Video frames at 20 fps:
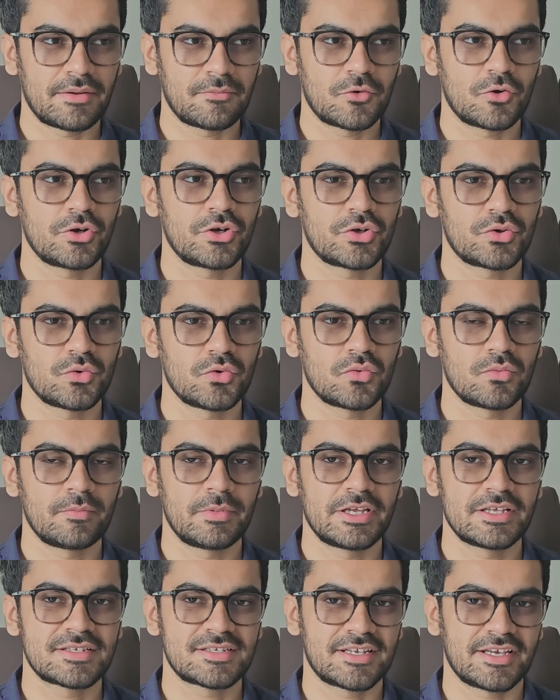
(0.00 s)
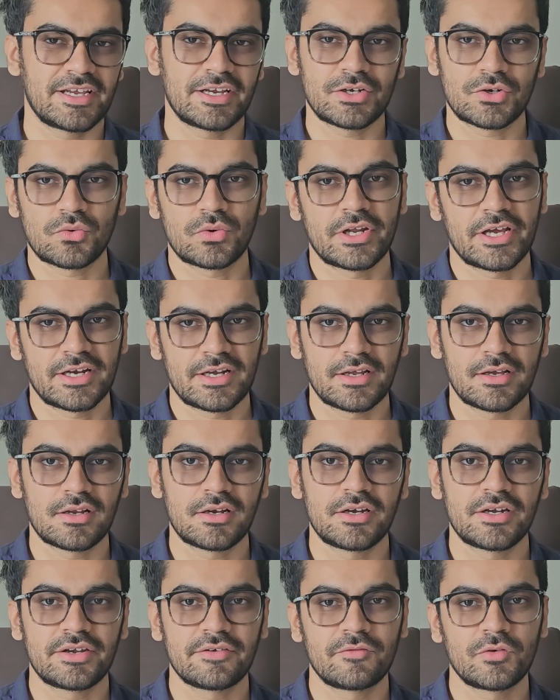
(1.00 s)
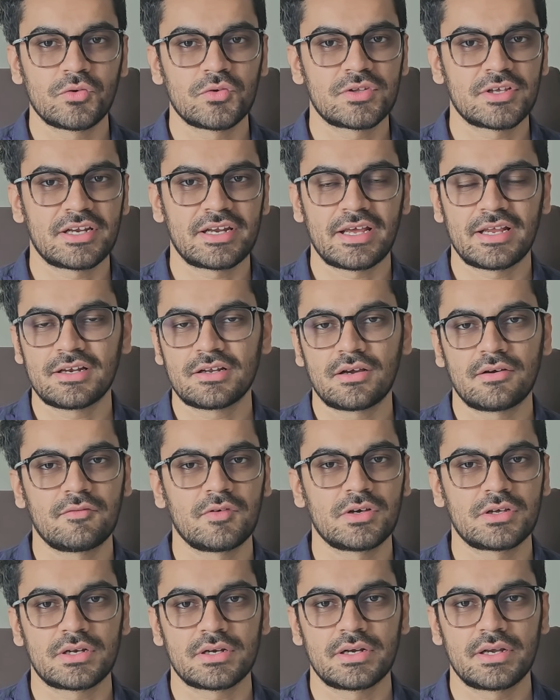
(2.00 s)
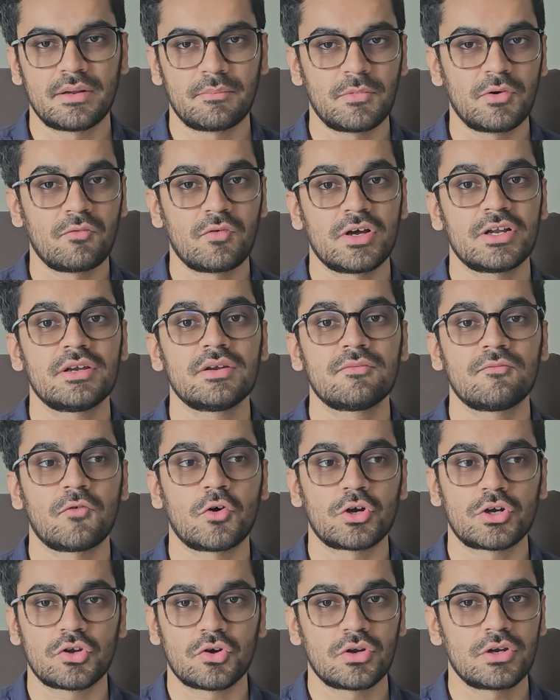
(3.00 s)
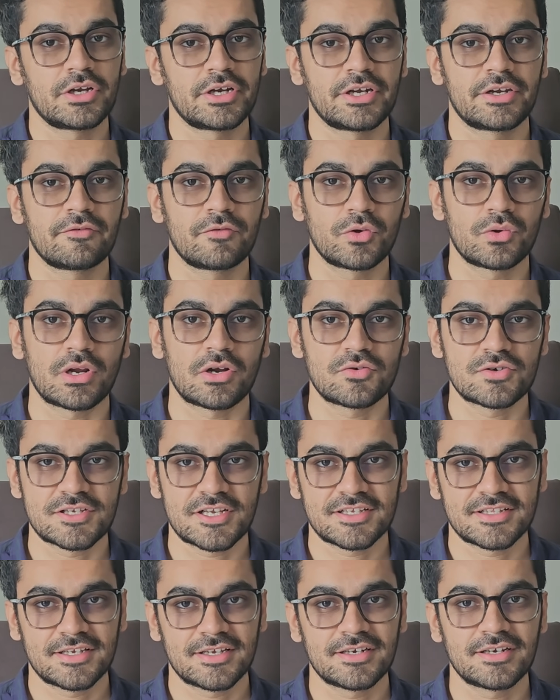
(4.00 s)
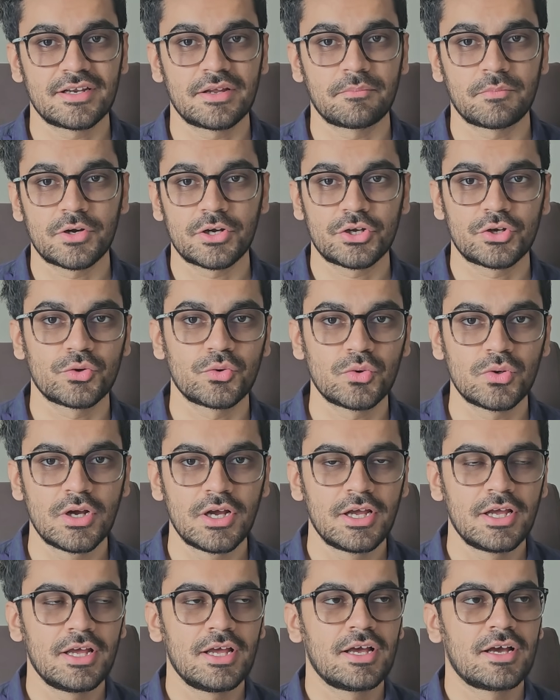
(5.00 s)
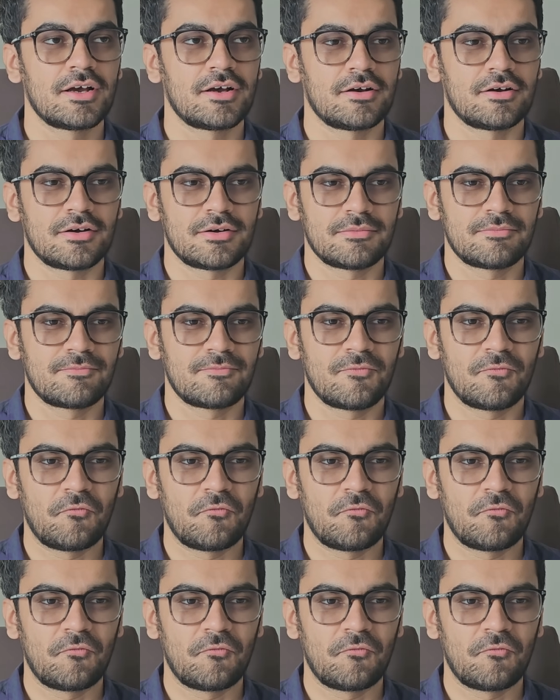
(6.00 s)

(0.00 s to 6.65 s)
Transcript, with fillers: i'm going to be sticking to technical interviews and i'll cover number one what all interview rounds are there number two uh,